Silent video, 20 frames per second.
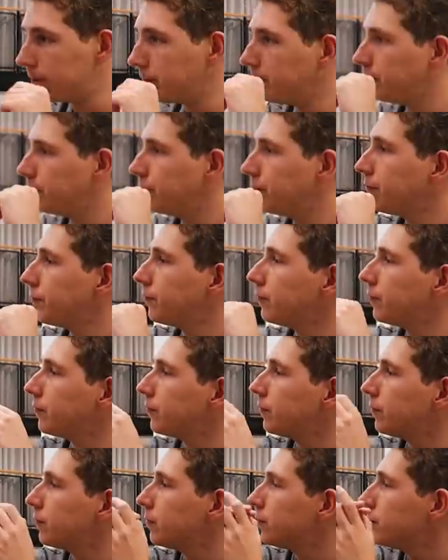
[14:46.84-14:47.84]

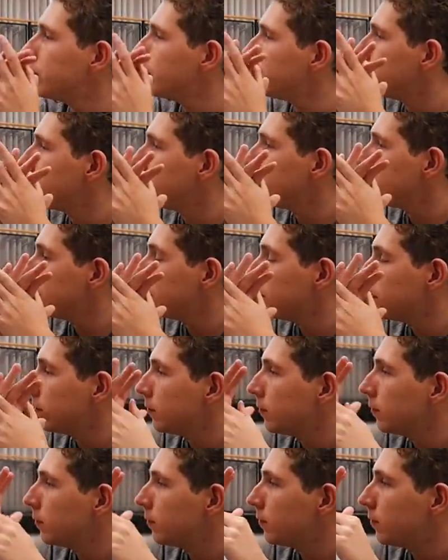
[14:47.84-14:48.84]

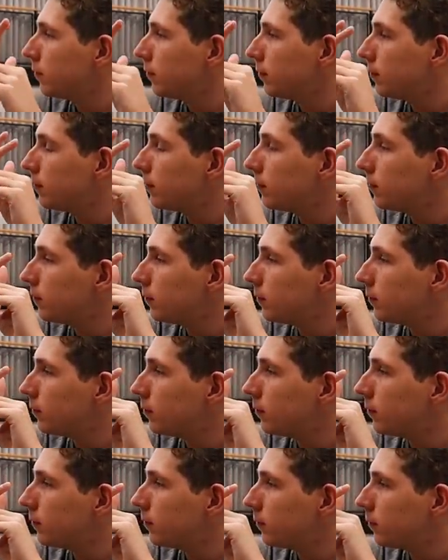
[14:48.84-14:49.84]

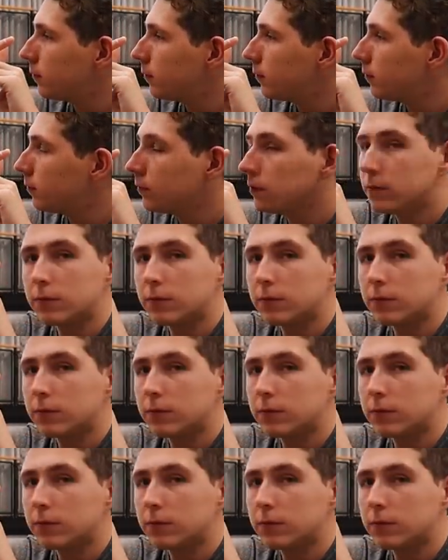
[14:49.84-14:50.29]
No words are spoken by the person on screen.